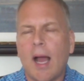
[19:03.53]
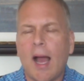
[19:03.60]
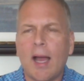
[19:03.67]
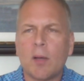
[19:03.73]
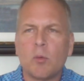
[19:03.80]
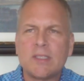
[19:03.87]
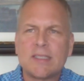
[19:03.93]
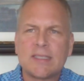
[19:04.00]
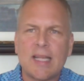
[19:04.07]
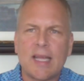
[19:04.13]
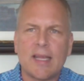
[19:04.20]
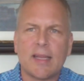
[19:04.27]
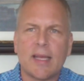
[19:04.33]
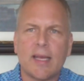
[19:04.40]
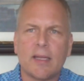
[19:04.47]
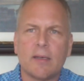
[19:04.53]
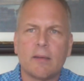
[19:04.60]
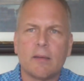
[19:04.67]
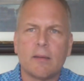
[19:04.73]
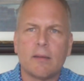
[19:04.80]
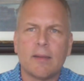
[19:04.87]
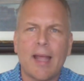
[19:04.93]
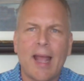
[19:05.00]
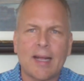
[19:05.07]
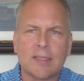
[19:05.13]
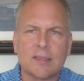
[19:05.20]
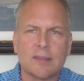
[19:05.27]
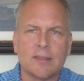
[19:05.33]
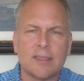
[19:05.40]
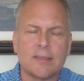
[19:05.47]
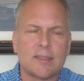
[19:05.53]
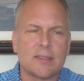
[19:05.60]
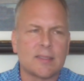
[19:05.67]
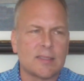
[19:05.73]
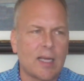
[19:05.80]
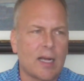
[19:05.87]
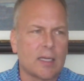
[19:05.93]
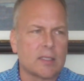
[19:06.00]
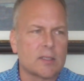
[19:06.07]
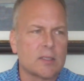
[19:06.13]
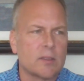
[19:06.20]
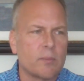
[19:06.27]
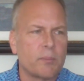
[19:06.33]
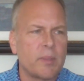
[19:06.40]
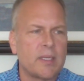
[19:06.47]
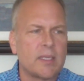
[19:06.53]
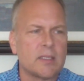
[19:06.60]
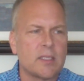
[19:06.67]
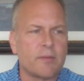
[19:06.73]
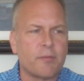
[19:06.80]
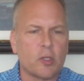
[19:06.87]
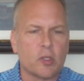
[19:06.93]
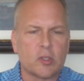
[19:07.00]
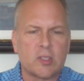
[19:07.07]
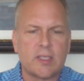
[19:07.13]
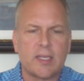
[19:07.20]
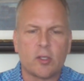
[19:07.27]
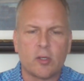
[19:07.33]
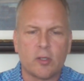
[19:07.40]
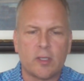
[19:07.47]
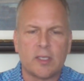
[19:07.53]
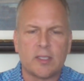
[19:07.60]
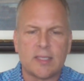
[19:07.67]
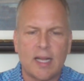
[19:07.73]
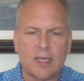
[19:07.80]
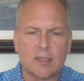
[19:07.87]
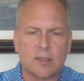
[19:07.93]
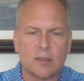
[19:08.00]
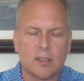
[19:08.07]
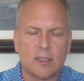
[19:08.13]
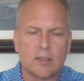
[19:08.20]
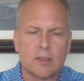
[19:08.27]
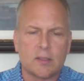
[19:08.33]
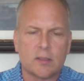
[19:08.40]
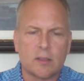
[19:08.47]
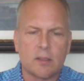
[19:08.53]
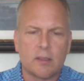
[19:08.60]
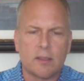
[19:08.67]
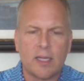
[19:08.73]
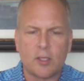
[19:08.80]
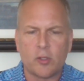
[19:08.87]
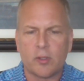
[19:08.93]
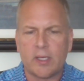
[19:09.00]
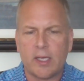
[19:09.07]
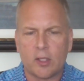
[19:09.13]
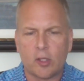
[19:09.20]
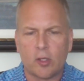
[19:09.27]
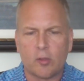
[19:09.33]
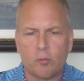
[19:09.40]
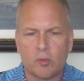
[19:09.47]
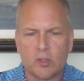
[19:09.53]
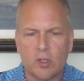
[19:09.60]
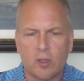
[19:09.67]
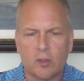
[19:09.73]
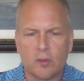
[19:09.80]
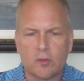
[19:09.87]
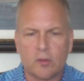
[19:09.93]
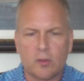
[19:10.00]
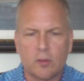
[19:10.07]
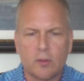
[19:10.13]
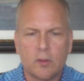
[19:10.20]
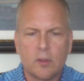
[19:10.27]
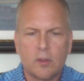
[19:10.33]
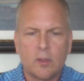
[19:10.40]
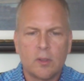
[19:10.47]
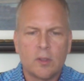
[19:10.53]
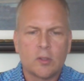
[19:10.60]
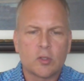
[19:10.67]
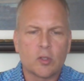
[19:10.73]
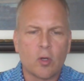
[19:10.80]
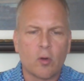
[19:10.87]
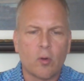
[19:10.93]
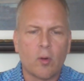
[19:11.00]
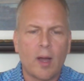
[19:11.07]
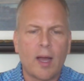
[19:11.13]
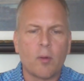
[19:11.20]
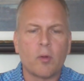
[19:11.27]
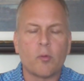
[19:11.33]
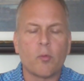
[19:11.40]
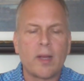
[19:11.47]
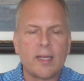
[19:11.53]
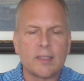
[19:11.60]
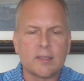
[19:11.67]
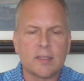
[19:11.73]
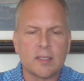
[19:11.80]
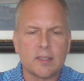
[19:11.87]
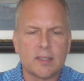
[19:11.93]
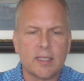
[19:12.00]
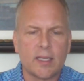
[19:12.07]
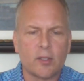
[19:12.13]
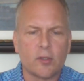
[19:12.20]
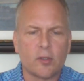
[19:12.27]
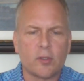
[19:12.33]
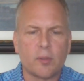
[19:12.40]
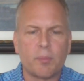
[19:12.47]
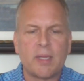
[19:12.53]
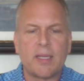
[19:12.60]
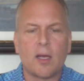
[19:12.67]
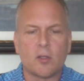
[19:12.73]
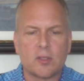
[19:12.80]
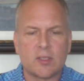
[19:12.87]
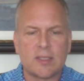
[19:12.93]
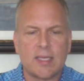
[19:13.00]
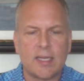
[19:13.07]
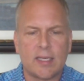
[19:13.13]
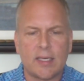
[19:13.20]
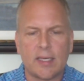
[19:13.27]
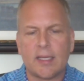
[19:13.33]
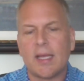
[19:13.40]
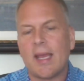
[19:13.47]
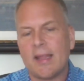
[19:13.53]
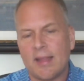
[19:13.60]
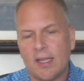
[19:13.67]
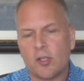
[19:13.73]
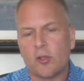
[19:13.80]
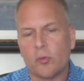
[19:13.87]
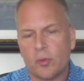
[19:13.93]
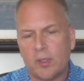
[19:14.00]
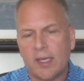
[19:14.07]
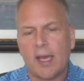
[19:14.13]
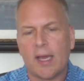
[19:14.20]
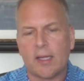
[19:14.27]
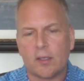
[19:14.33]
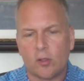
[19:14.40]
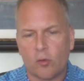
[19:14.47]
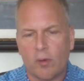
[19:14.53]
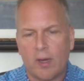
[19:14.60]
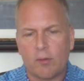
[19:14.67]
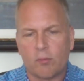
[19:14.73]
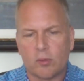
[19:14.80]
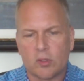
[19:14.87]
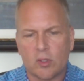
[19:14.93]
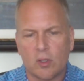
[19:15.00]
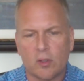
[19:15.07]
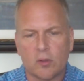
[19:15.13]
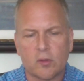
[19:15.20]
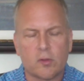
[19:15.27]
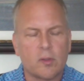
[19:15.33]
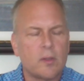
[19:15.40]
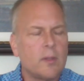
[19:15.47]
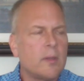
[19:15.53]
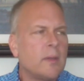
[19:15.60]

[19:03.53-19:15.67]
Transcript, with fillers: I would say that excellence sucks because if your standard is excellence, then you get good results. So I would raise the standard to be outstanding, and then you get results.